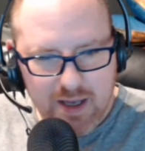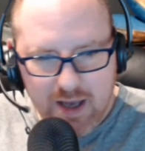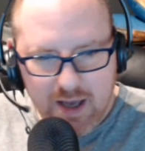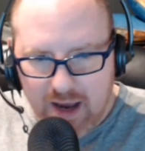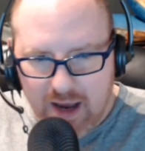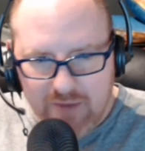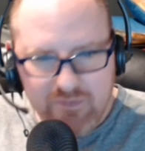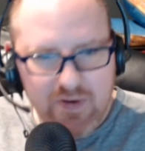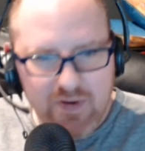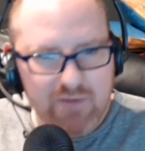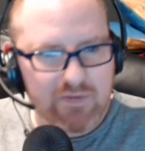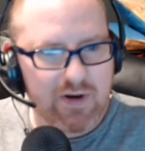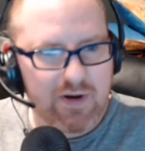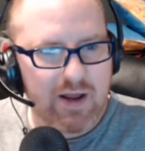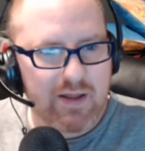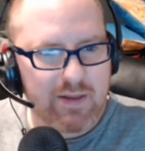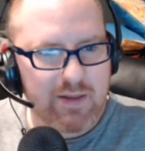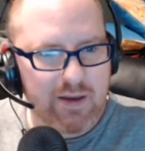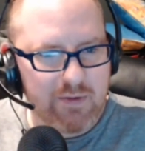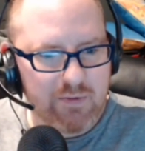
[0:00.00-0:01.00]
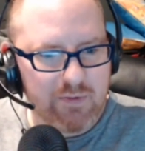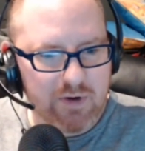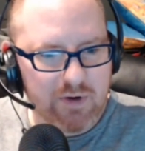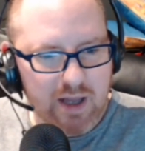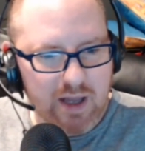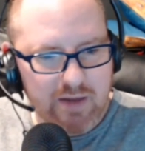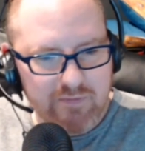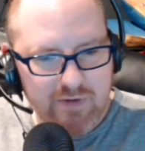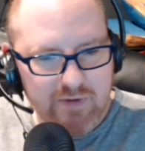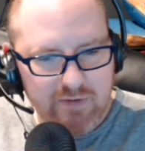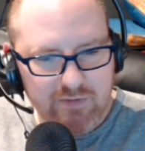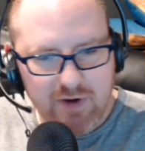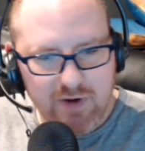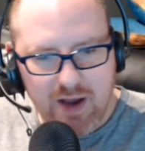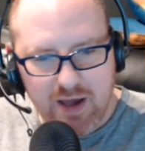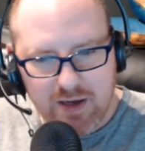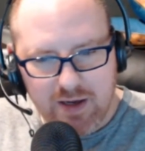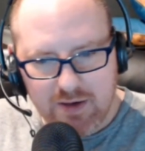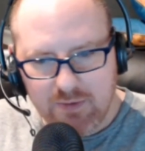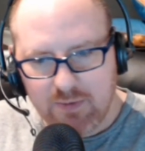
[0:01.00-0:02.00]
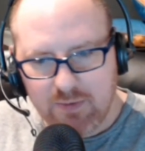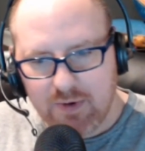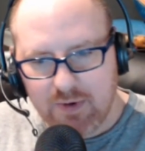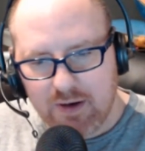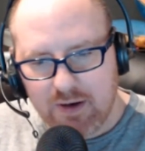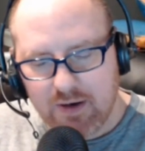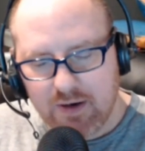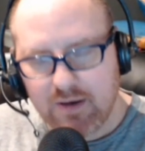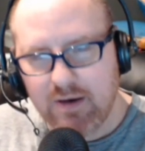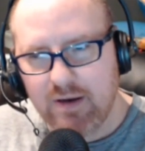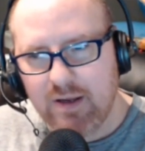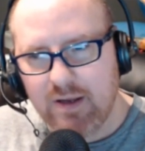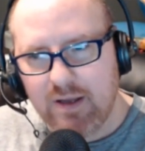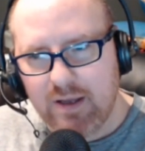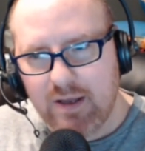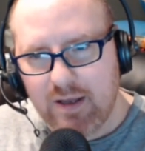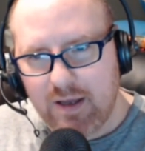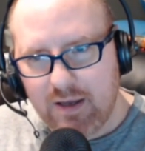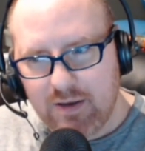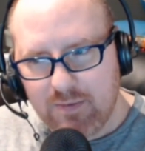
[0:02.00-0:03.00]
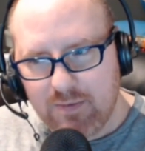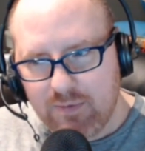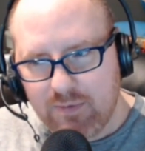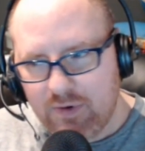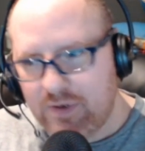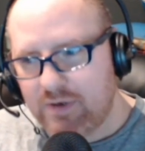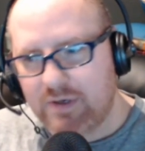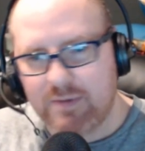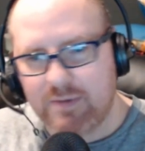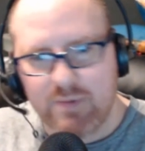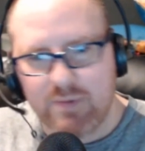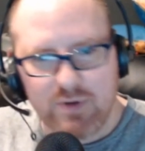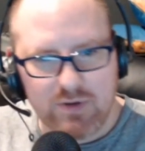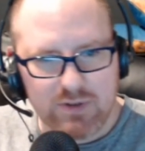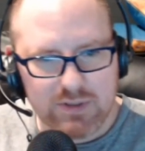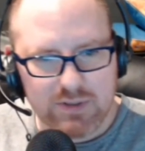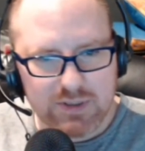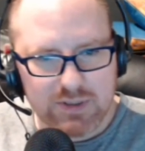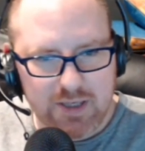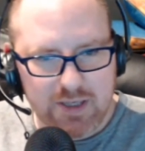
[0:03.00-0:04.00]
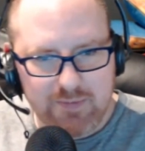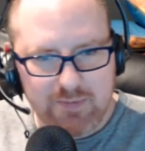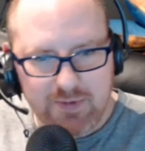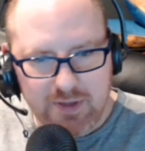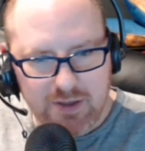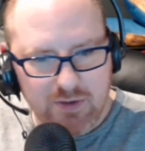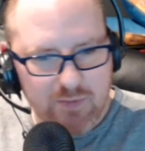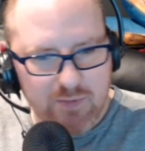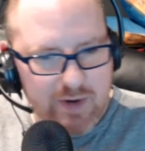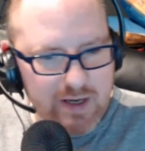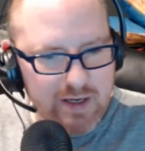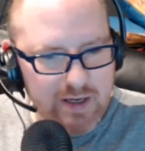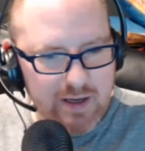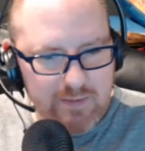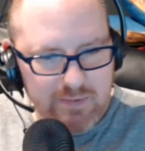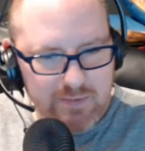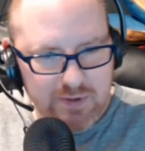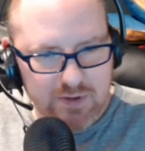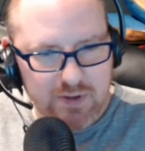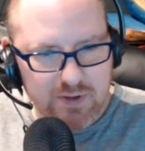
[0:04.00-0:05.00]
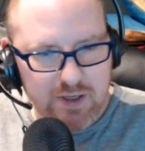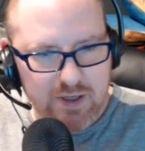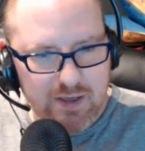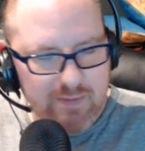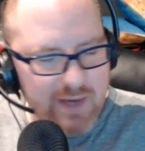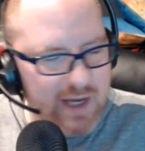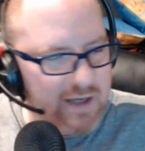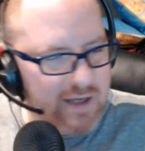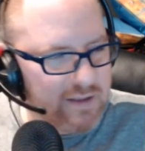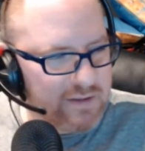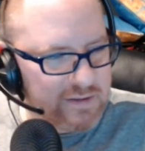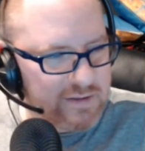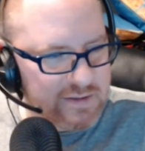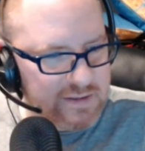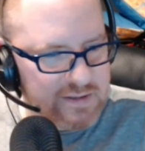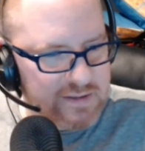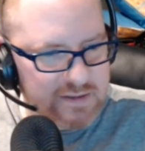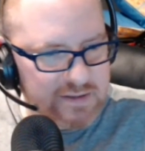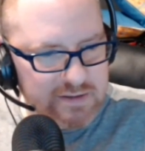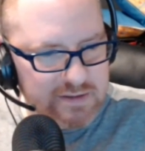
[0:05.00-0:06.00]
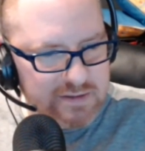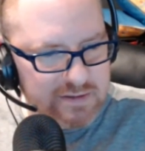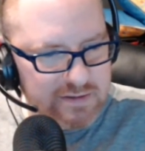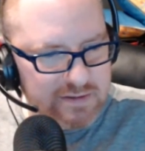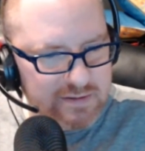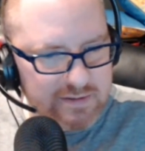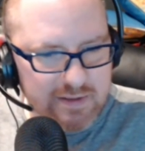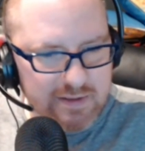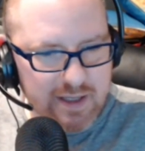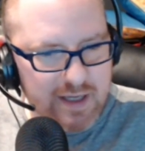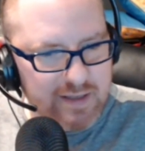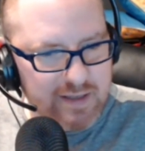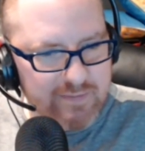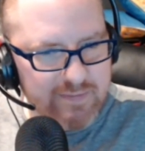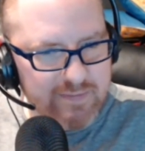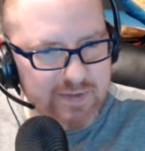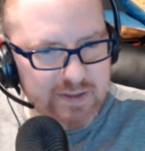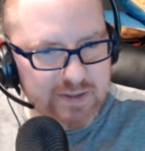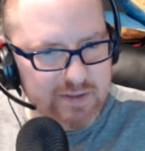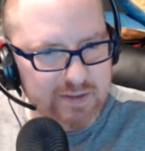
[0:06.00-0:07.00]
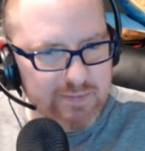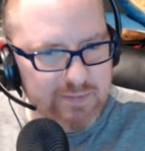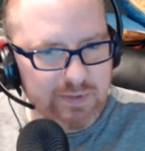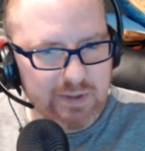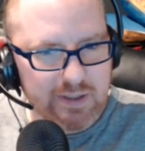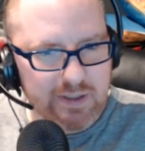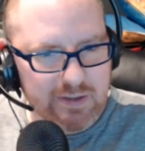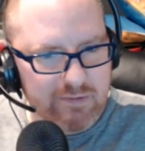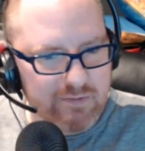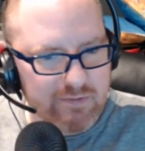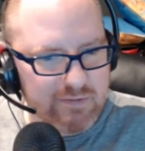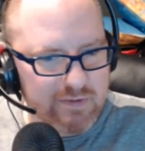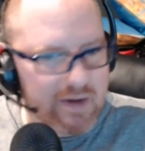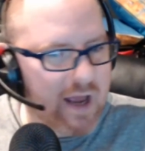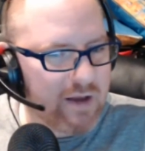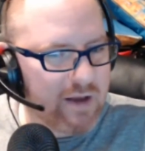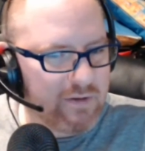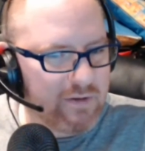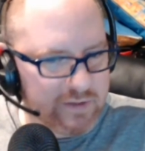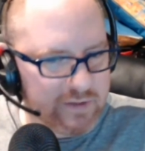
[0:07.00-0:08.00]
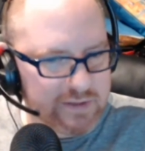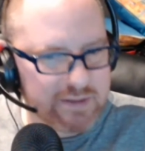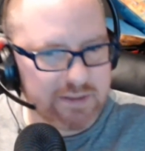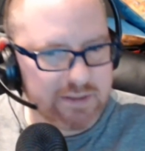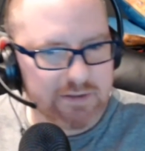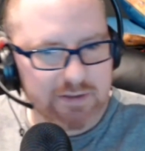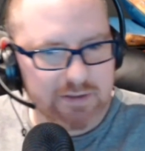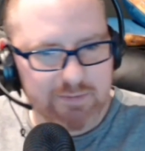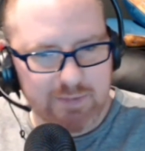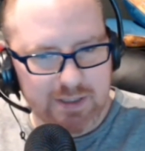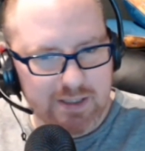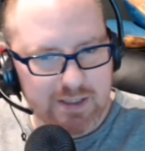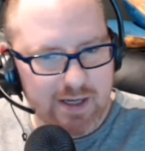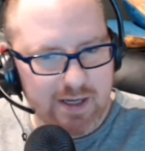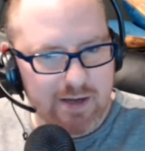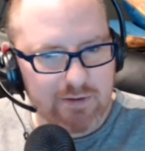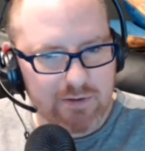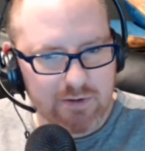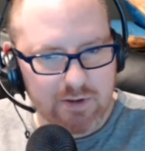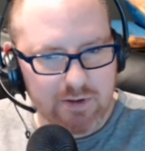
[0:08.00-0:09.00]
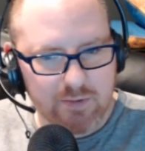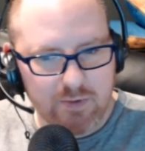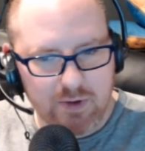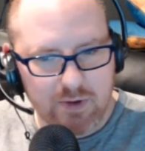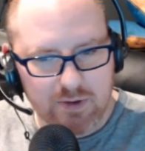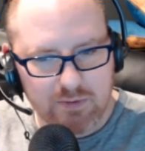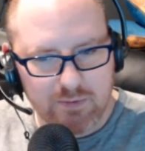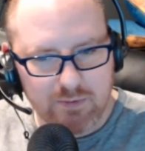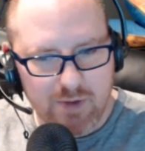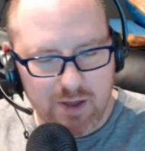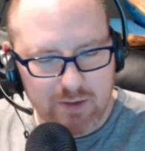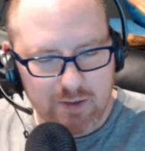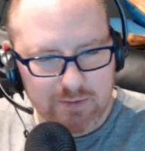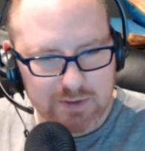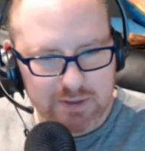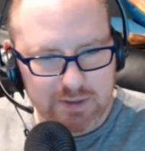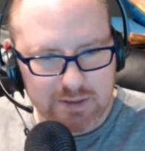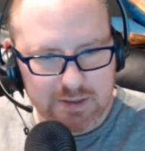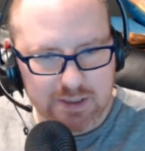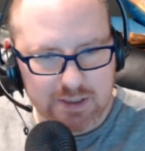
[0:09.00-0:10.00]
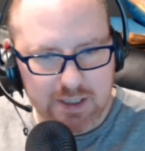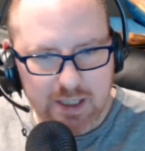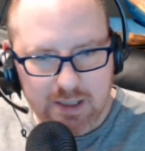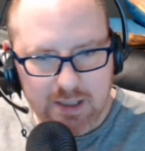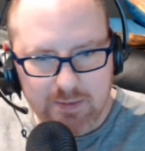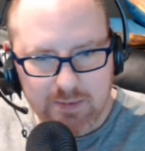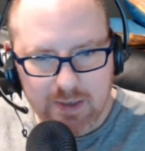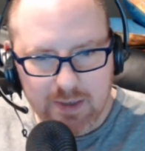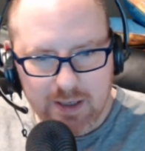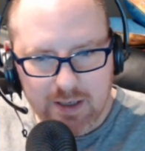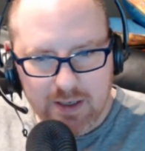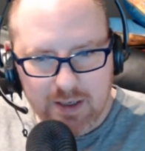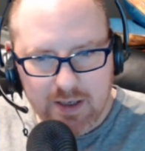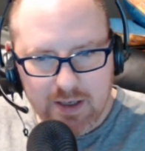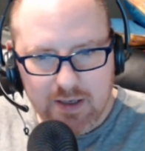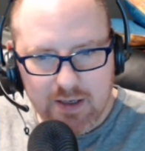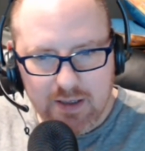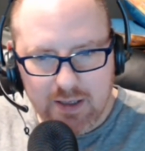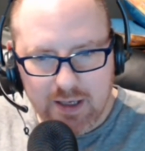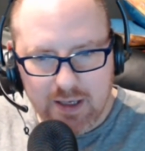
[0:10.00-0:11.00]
I've never had that work. I've never had it where you put your computer to sleep and then you wake up and your email is like been completely Outlook still been downloading while while it was asleep. Right.